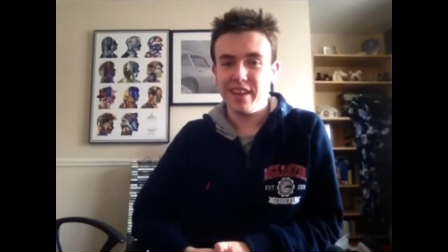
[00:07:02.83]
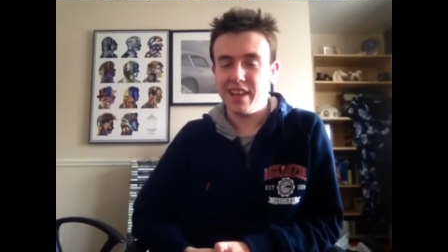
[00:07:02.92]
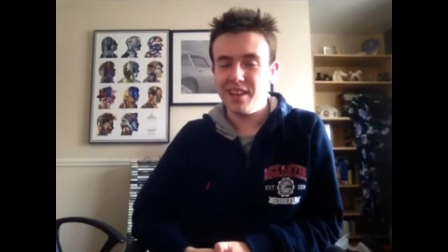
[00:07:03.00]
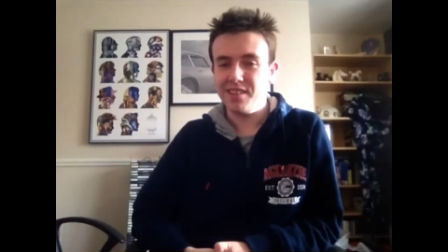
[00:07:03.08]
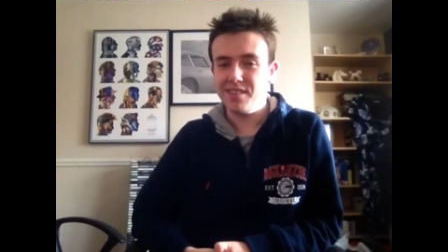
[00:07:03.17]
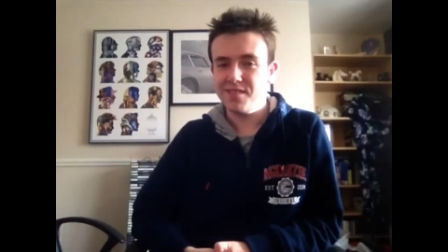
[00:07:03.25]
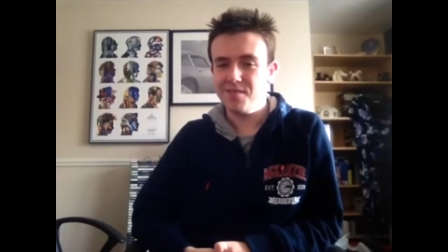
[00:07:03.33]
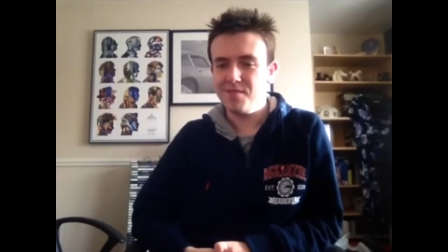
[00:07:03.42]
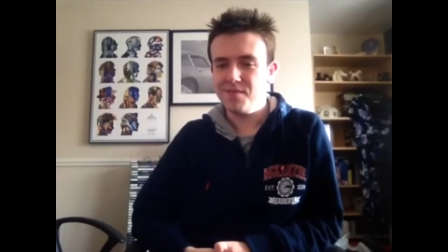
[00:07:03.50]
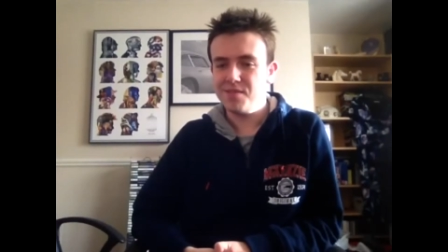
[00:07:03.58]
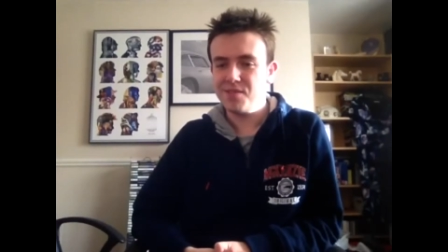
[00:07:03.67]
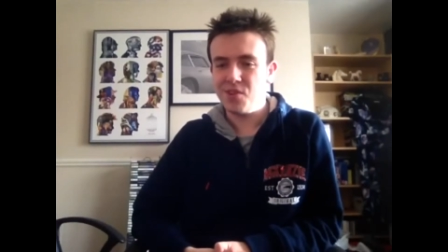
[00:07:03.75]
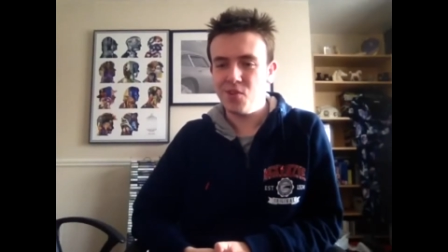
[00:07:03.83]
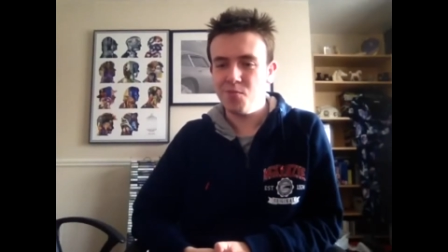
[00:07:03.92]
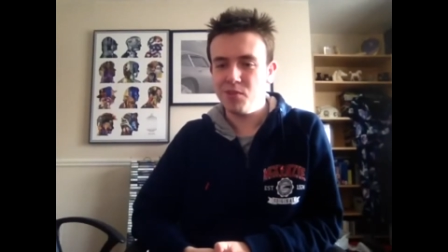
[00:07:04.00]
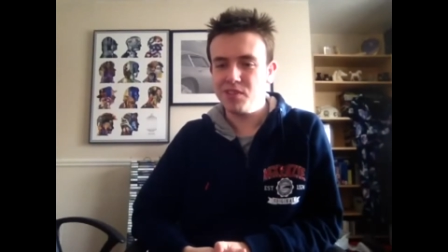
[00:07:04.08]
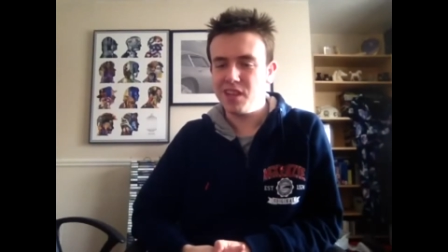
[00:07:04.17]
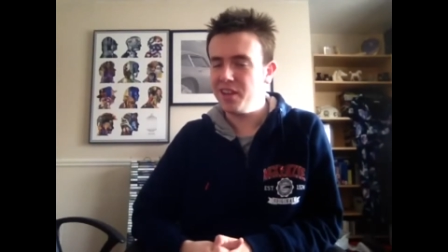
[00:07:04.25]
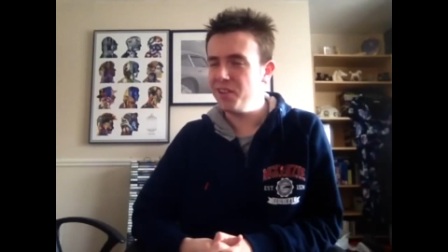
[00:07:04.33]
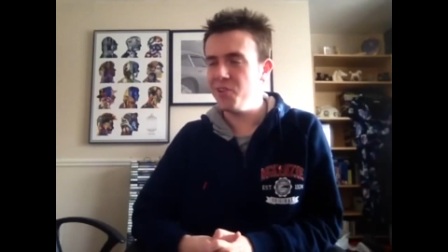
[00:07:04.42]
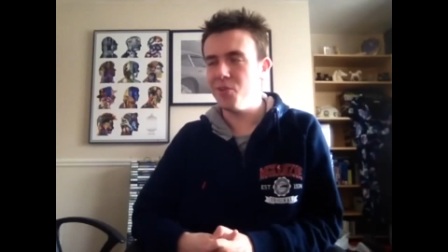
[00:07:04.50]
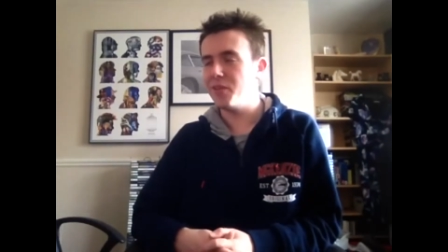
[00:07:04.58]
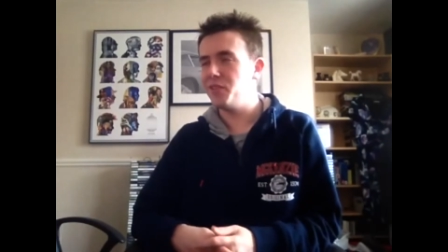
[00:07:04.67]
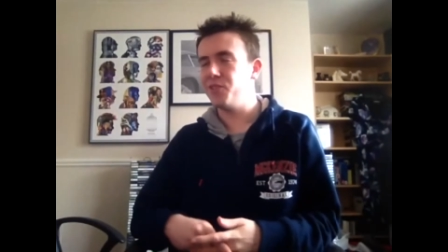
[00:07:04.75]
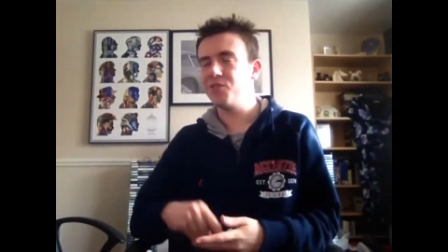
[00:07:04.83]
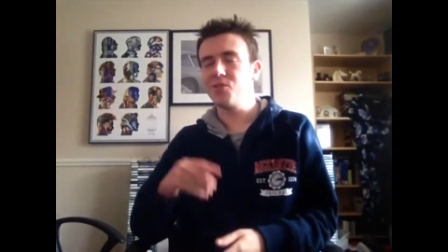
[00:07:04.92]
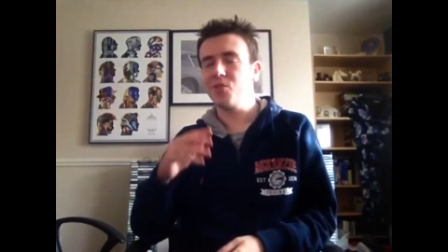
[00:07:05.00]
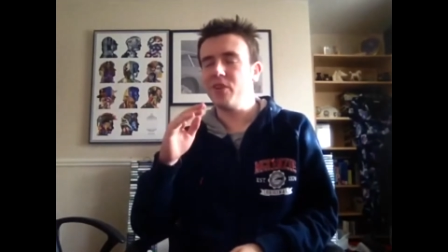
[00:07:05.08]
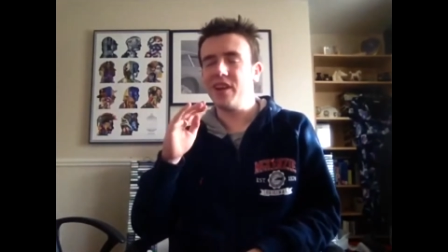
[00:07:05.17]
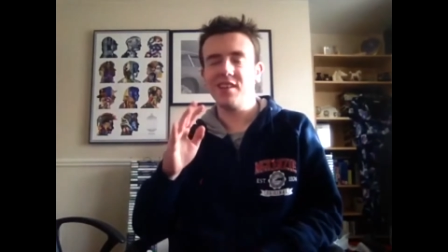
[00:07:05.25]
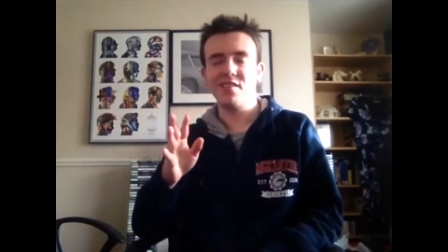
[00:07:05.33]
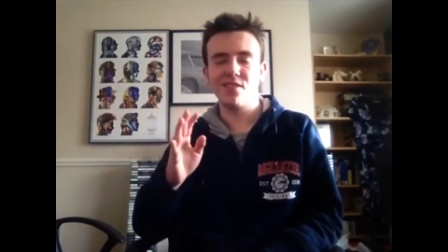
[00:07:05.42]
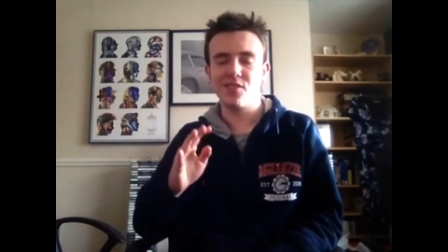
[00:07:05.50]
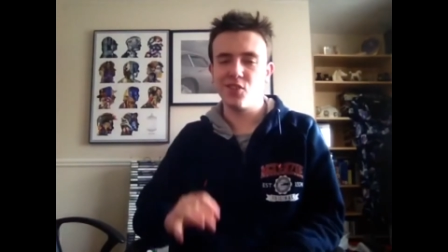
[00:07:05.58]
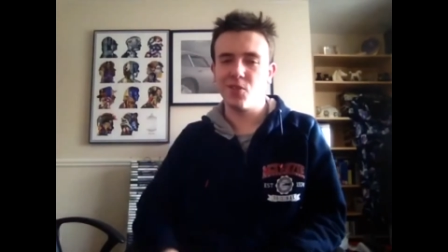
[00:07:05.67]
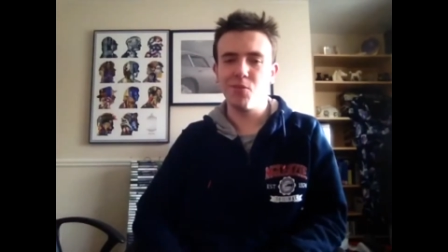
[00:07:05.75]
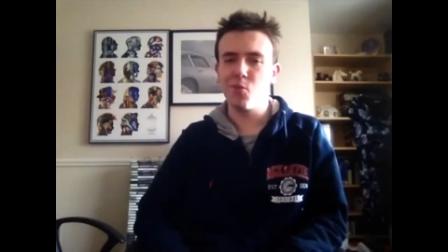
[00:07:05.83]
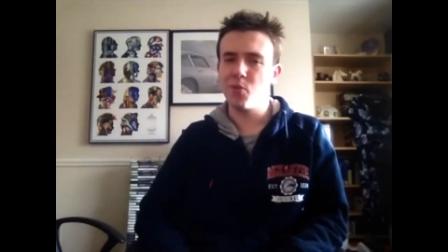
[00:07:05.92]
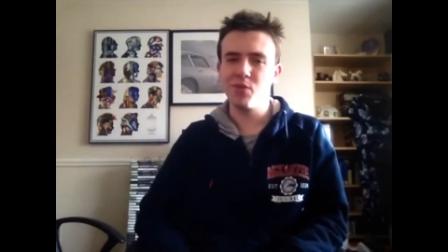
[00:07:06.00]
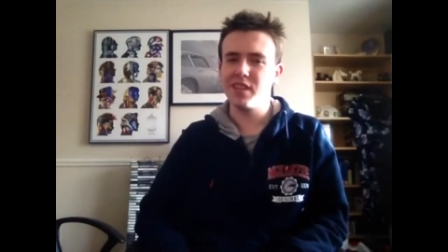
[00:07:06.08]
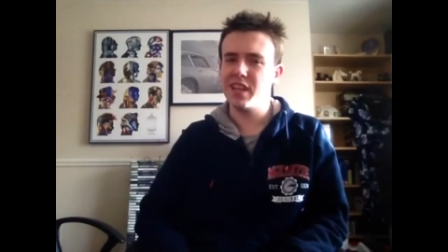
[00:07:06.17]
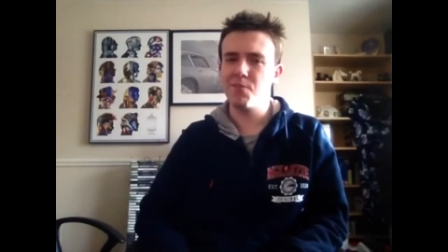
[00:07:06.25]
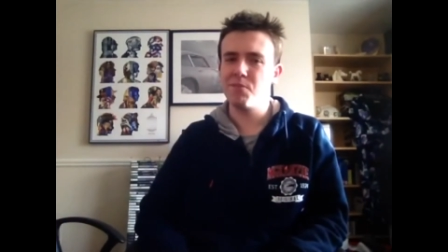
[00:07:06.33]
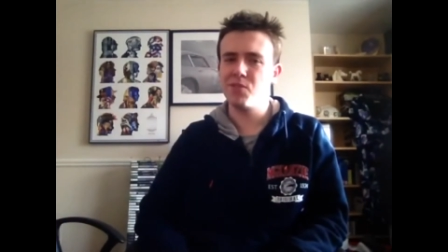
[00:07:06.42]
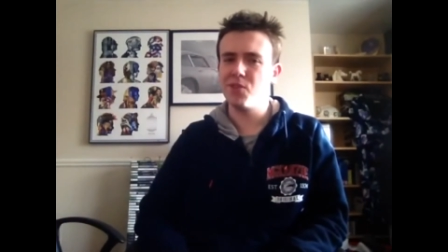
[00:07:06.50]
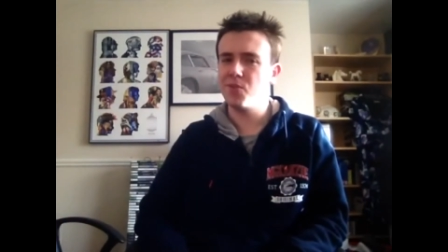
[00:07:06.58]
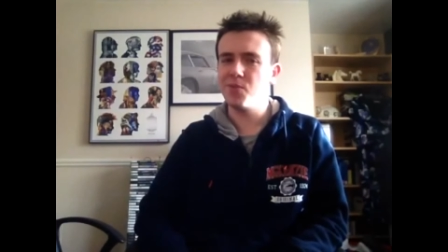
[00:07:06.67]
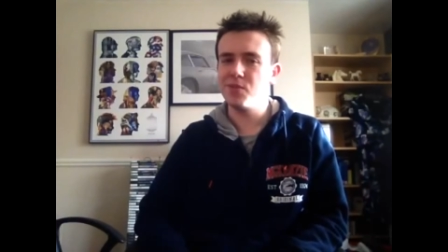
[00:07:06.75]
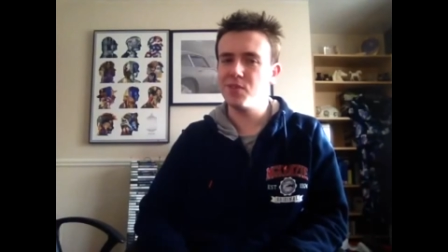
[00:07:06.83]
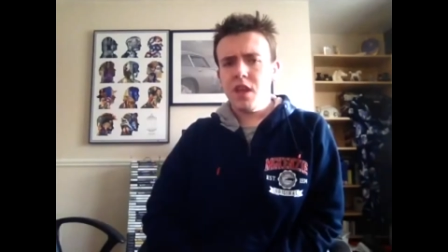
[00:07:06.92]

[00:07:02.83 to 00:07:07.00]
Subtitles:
and so must I. No, sorry, I need to stop quoting episodes.